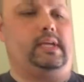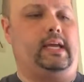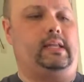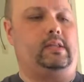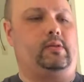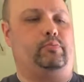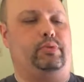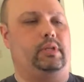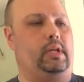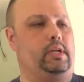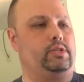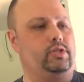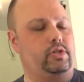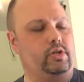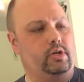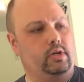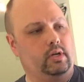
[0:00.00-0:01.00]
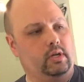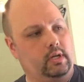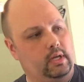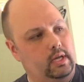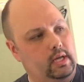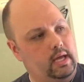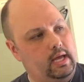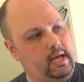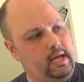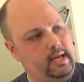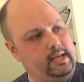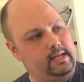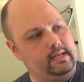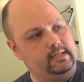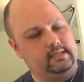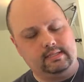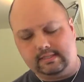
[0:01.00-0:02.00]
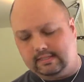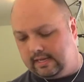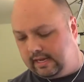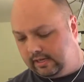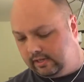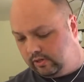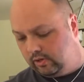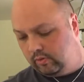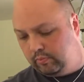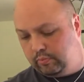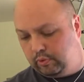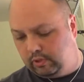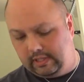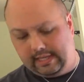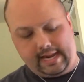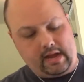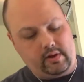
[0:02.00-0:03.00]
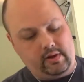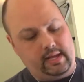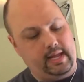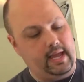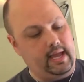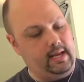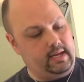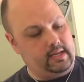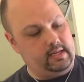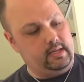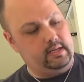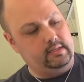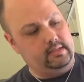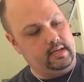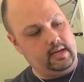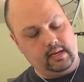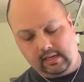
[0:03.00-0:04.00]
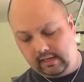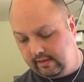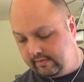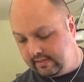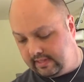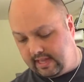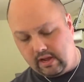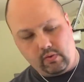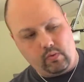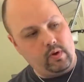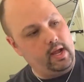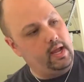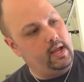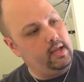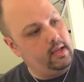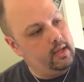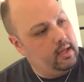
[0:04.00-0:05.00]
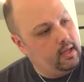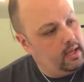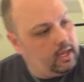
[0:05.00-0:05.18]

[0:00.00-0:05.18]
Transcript: take the plunger. It doesn't say to pull it out yet. It does say to leave it that way